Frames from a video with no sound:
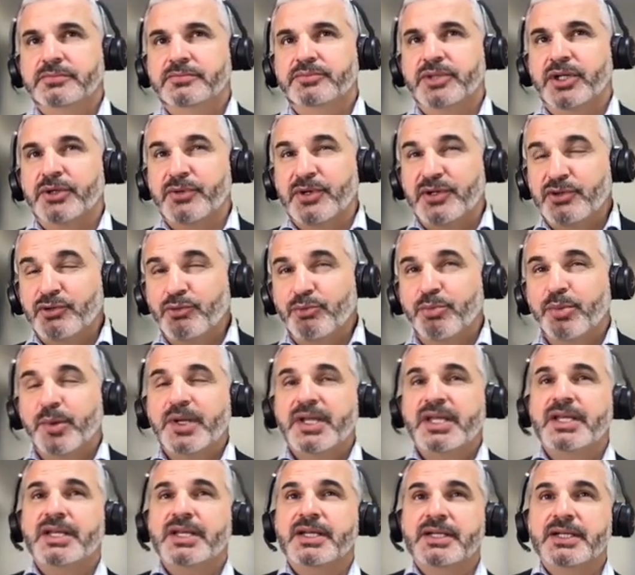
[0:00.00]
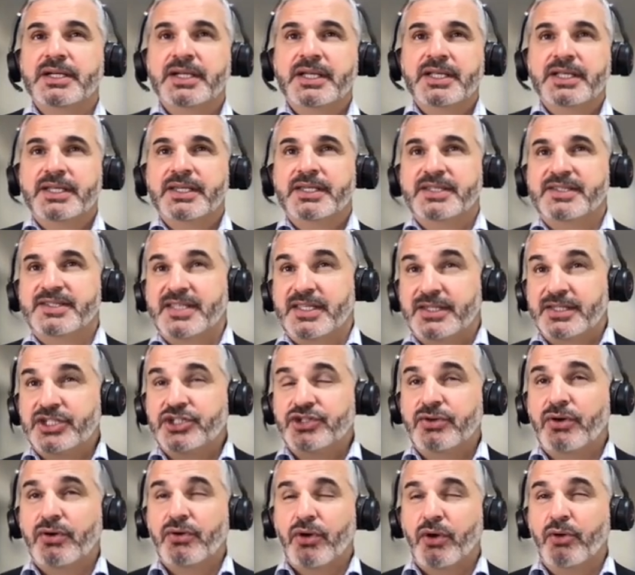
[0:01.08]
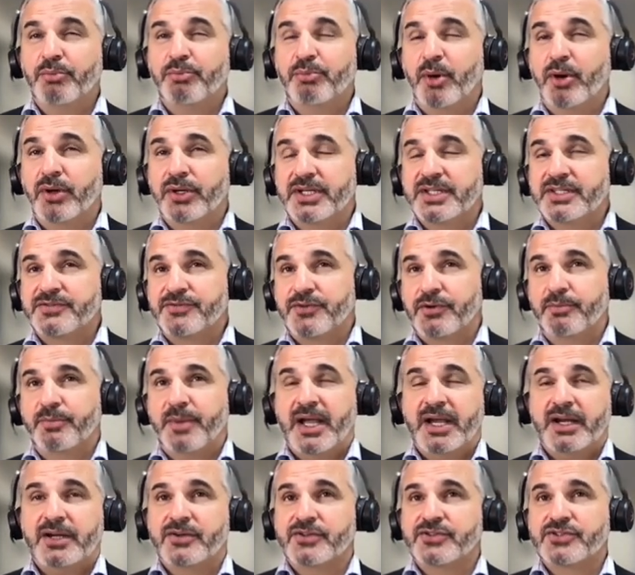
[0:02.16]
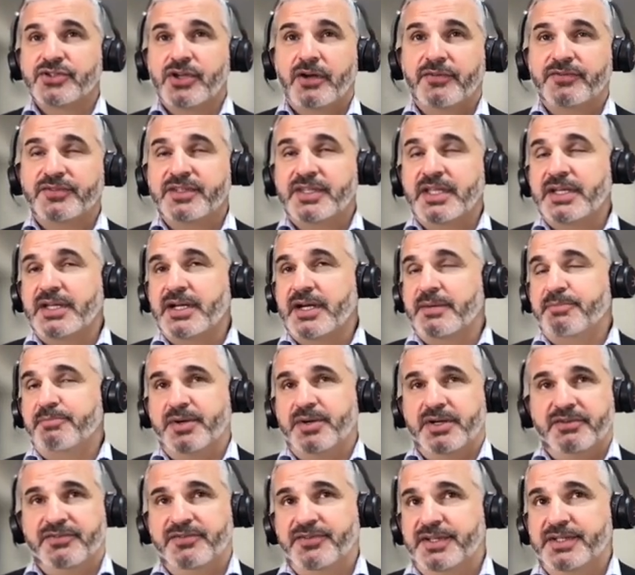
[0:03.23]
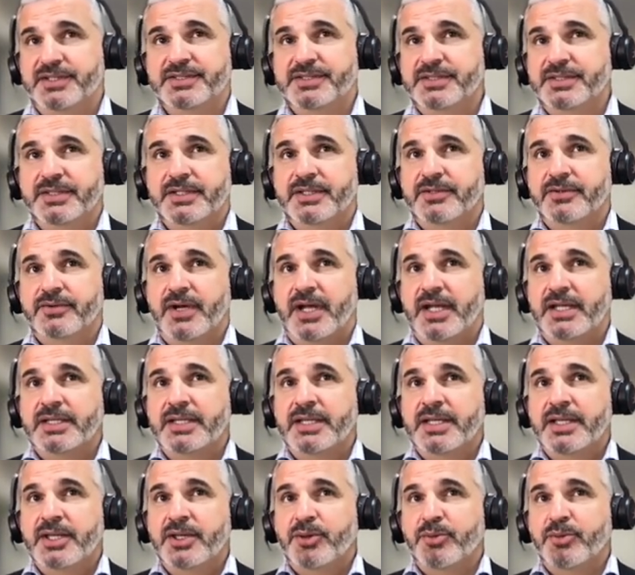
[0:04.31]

but when you bring these additional components from Microsoft, they are perfect, right?